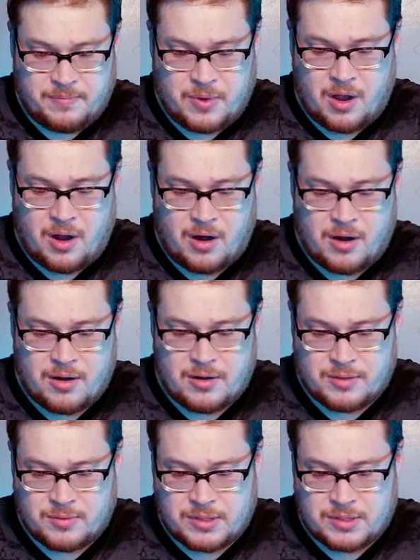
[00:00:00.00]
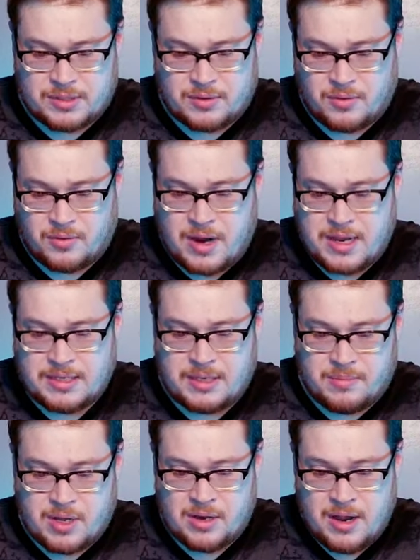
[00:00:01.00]
cards, which is
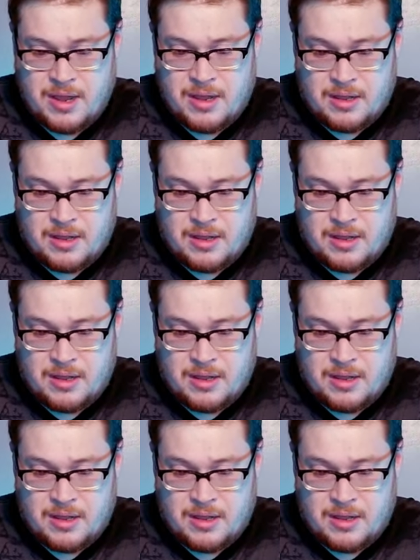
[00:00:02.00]
crazy, but